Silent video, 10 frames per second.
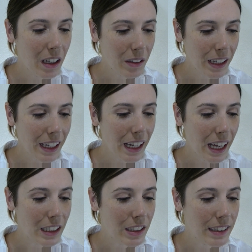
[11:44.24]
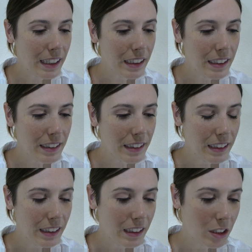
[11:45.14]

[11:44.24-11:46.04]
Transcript: Okay, I'd just like you to see